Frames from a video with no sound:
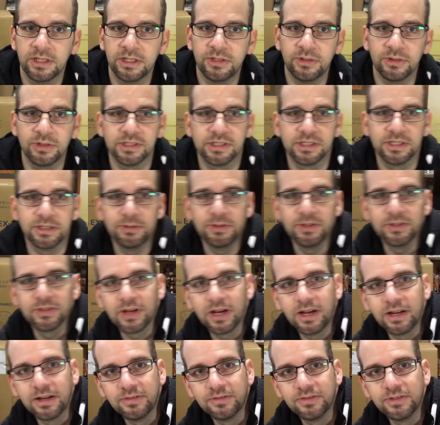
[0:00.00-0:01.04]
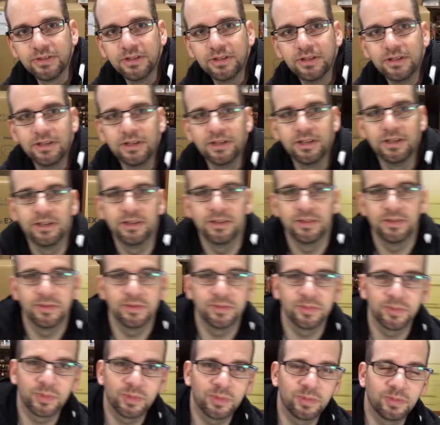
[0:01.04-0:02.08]
You can see we're kind of
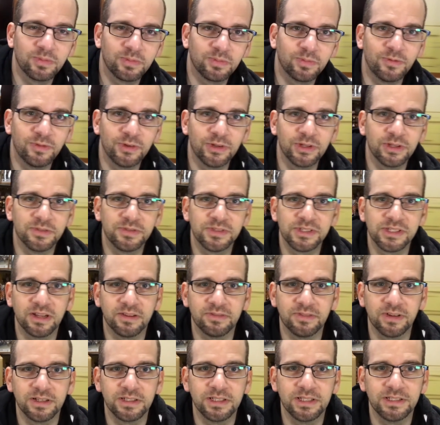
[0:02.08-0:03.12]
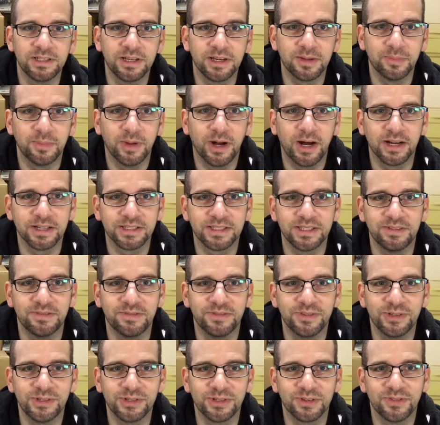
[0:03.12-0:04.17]
full of stuff I need to unbox in
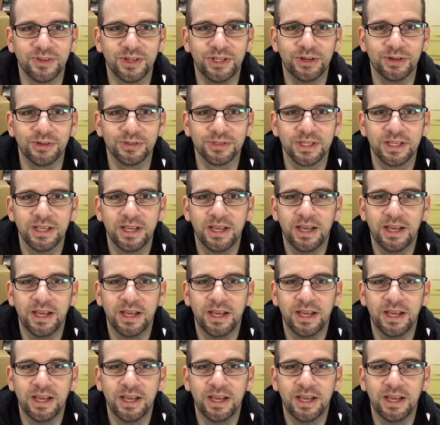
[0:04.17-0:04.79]
future videos.